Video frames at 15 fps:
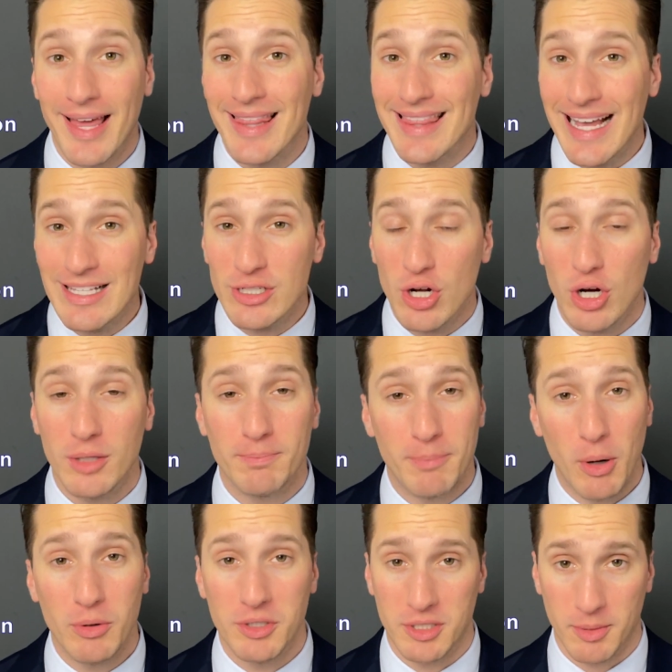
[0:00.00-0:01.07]
That's called
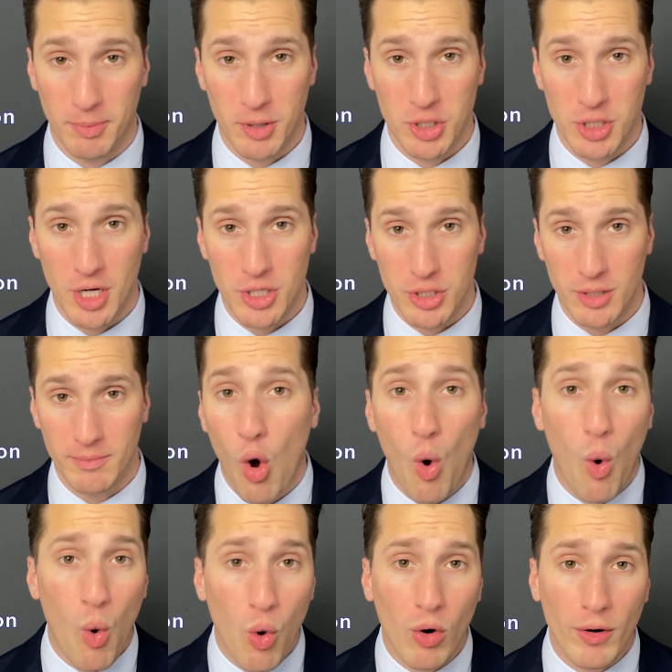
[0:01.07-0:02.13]
bonus depreciation.
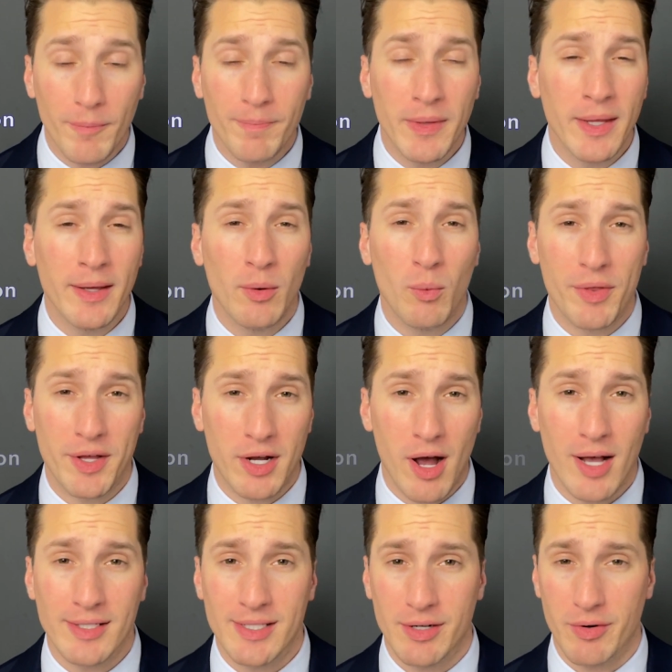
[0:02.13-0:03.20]
Or with a
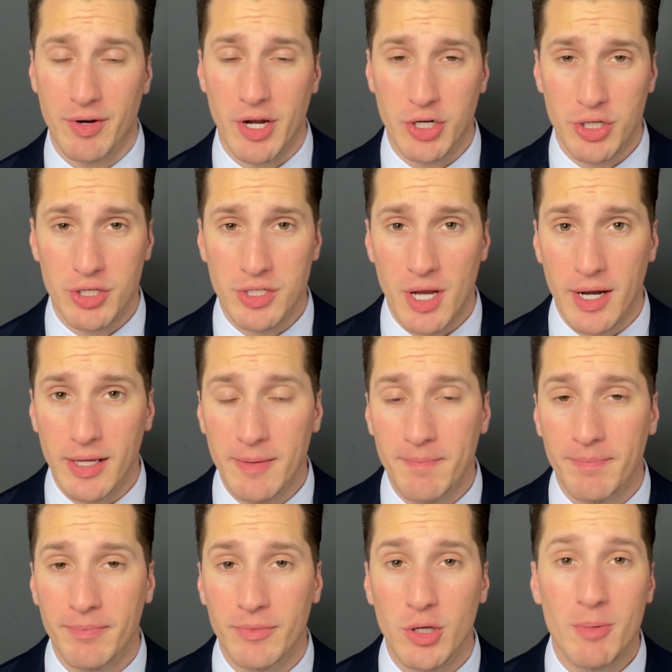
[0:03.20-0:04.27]
cost segregation study,
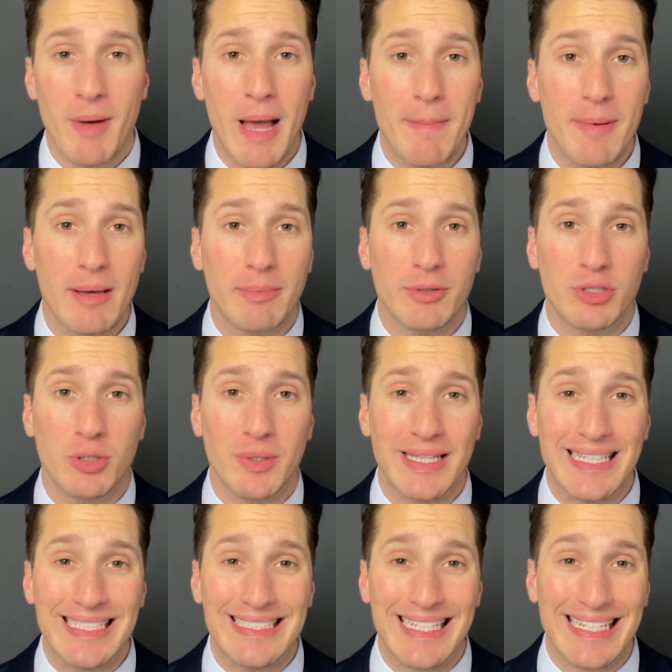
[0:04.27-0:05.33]
you might be able to at
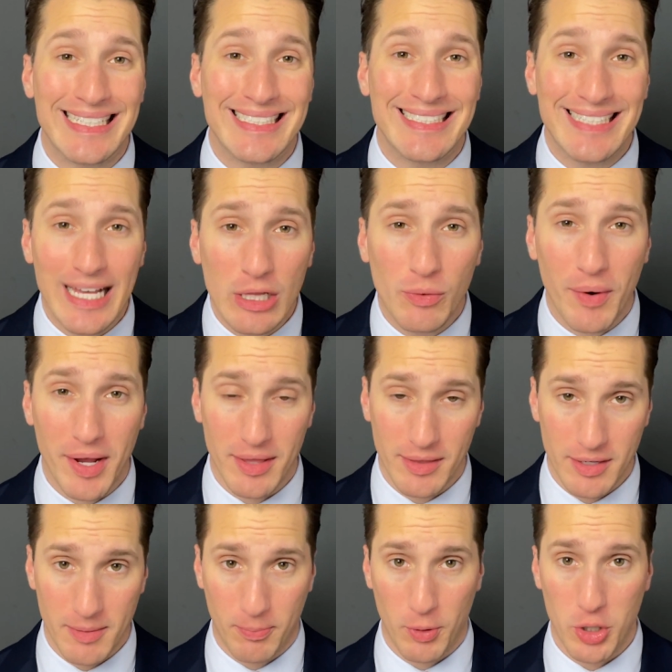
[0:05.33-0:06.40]
least accelerate the
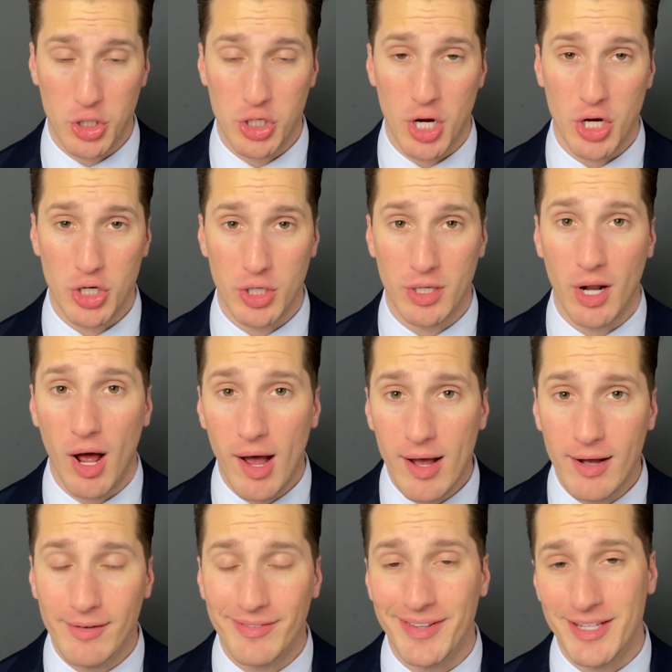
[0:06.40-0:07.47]
depreciation
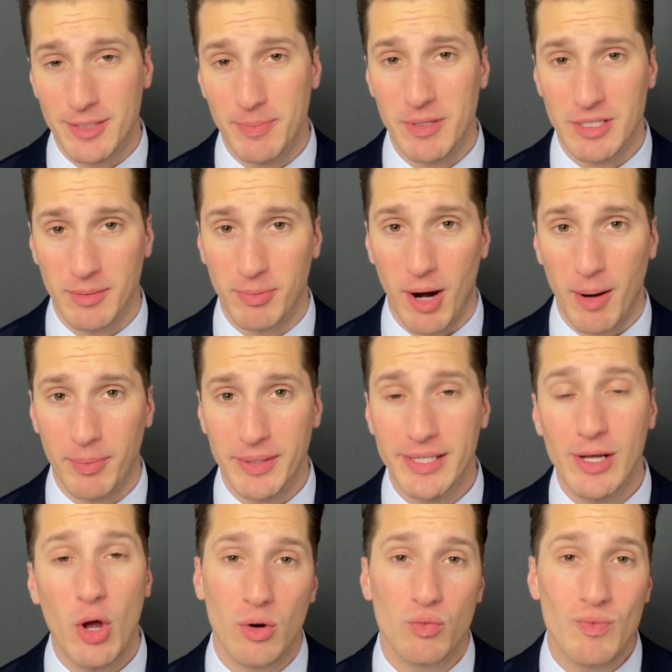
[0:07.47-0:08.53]
of this piece of property
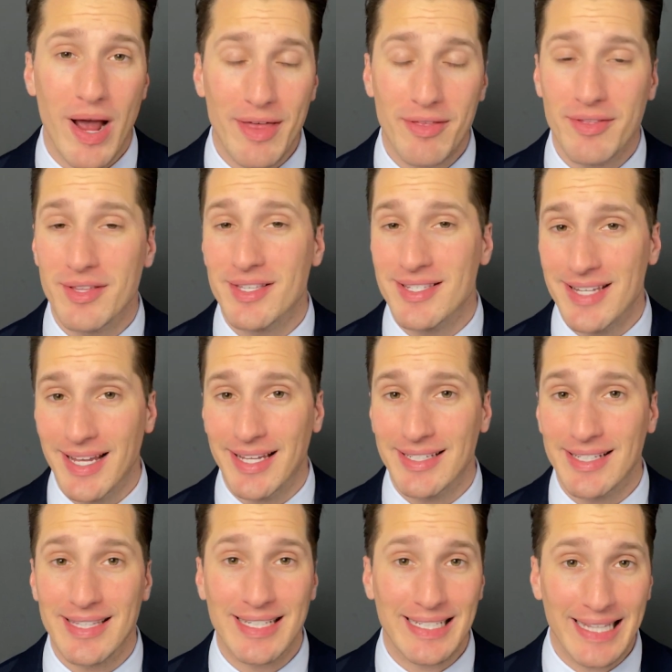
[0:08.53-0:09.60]
rather than sticking
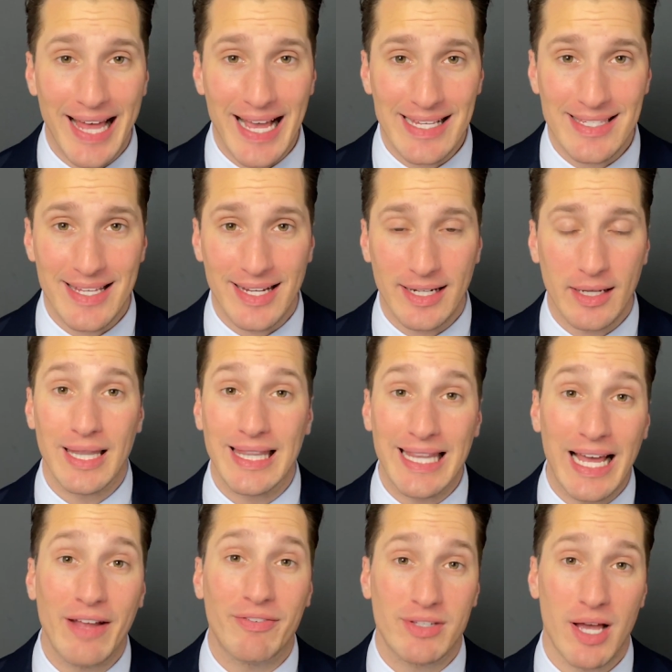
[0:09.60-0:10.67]
to the classic
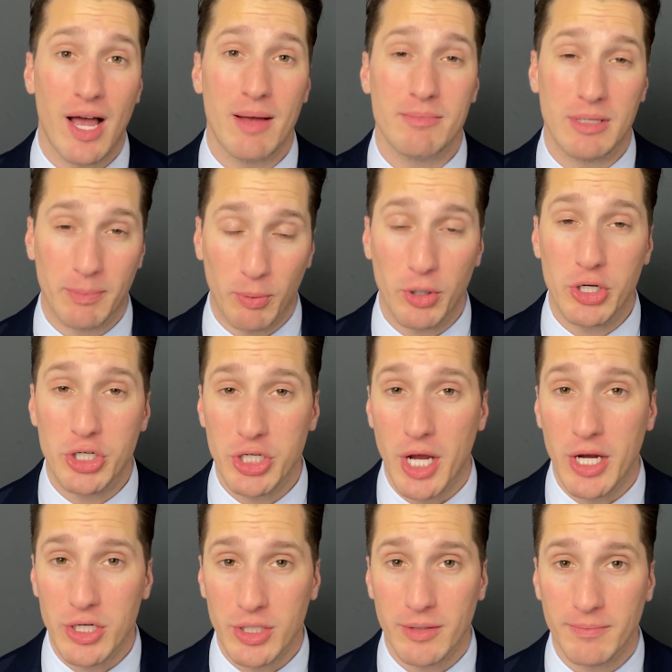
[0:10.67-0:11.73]
lifetime
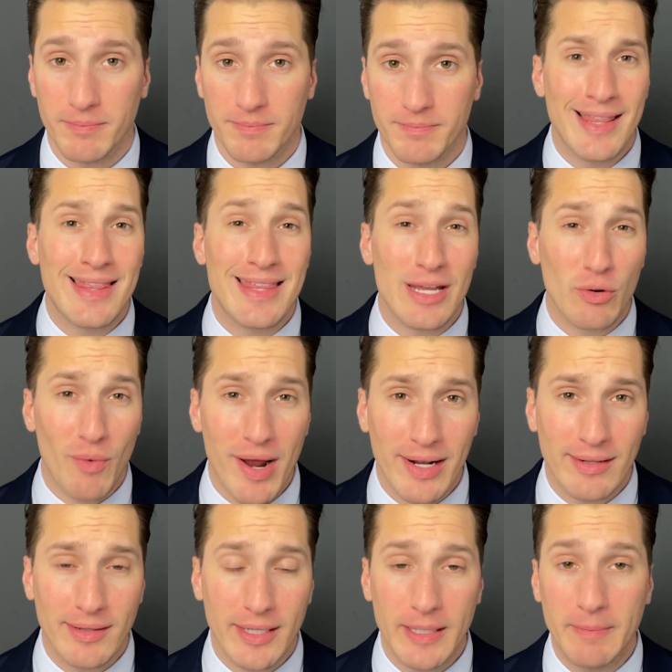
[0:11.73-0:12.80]
depreciation.
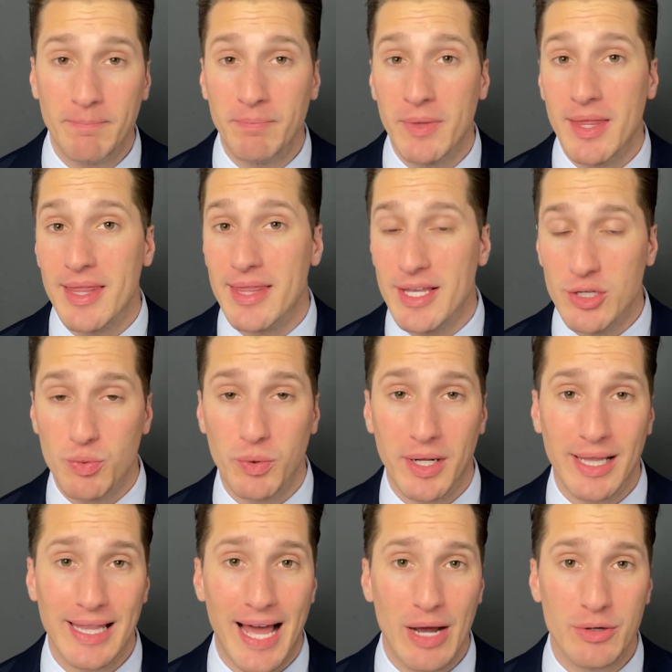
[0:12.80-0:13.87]
Theoretically, this would
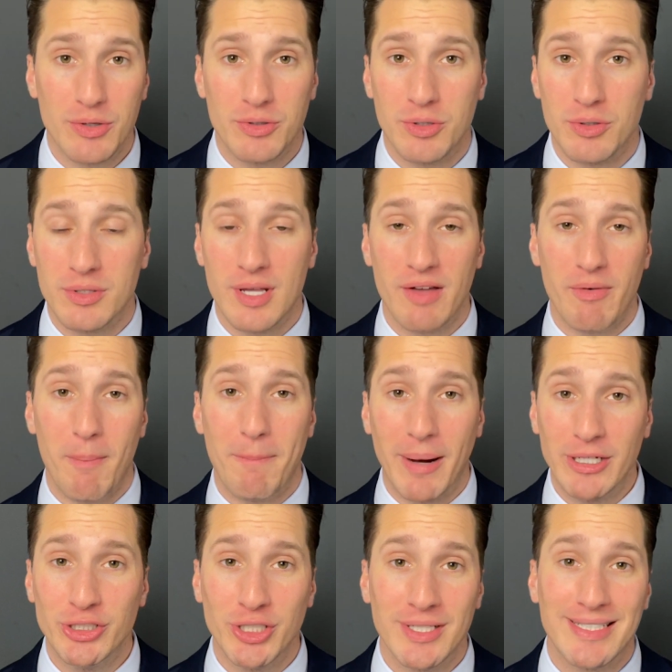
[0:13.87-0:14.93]
allow you to save a
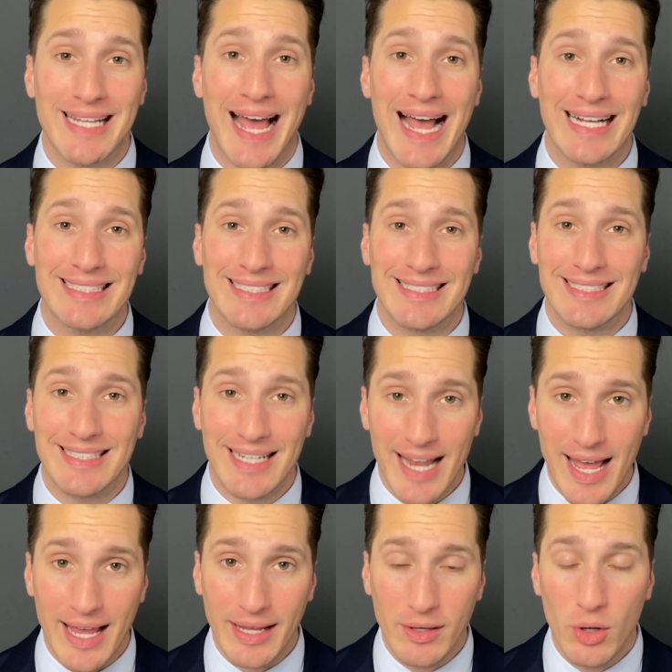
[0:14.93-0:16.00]
bunch in taxes
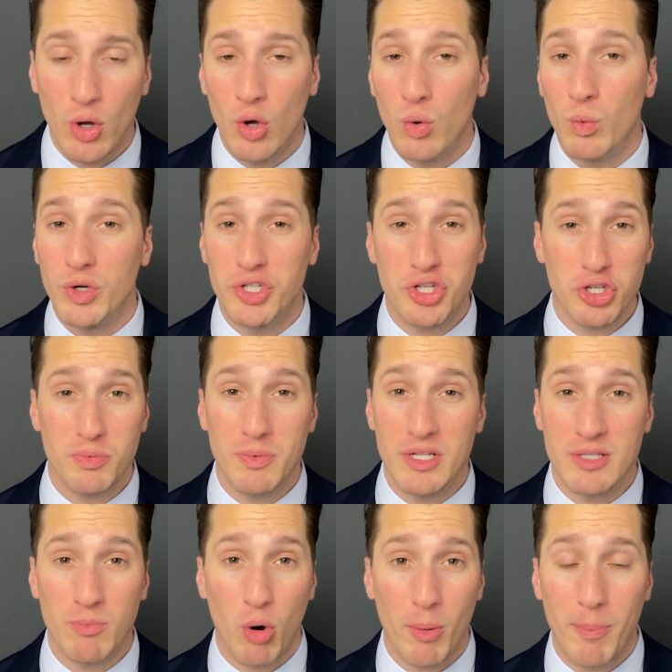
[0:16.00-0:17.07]
today, which just means
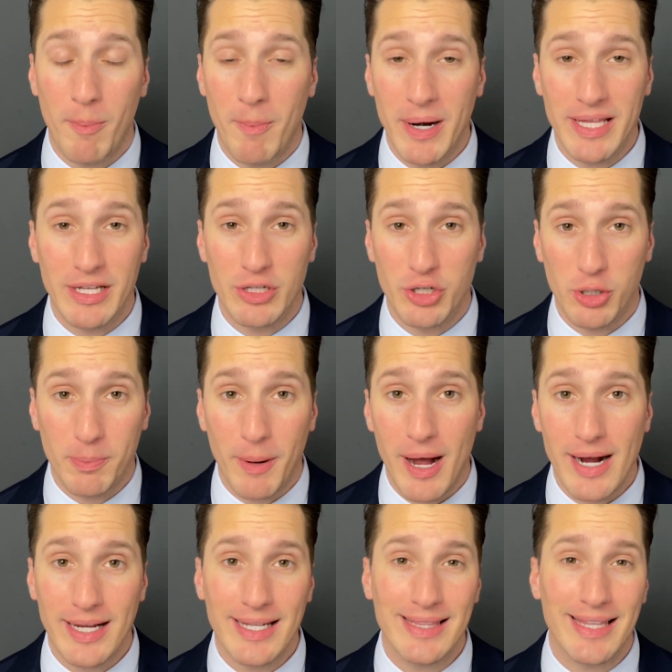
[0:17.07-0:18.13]
more money in your
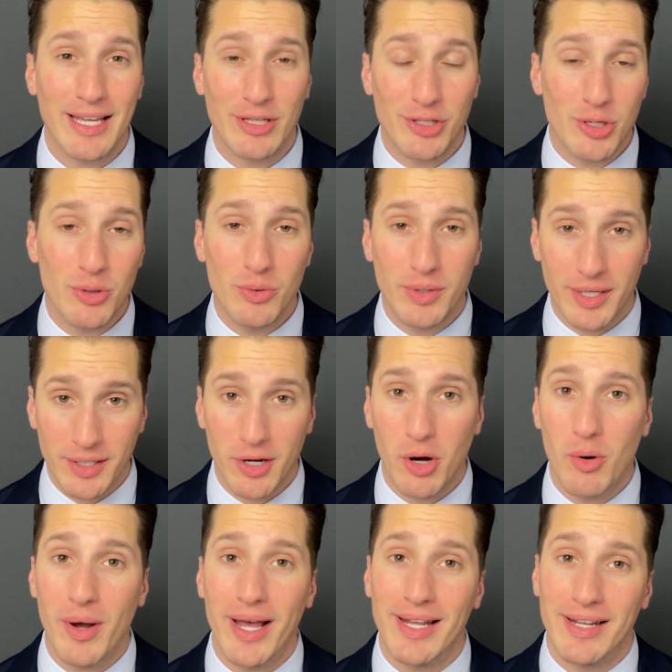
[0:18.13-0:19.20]
pocket that you can
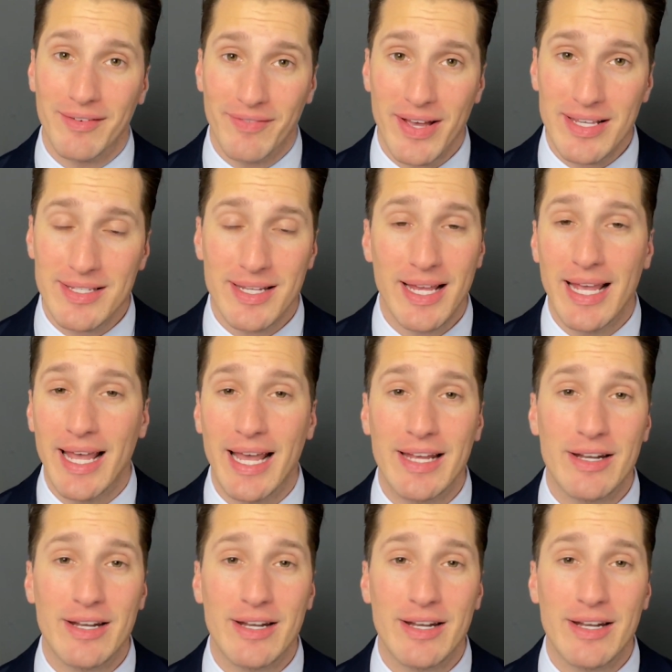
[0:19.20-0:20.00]
go and invest in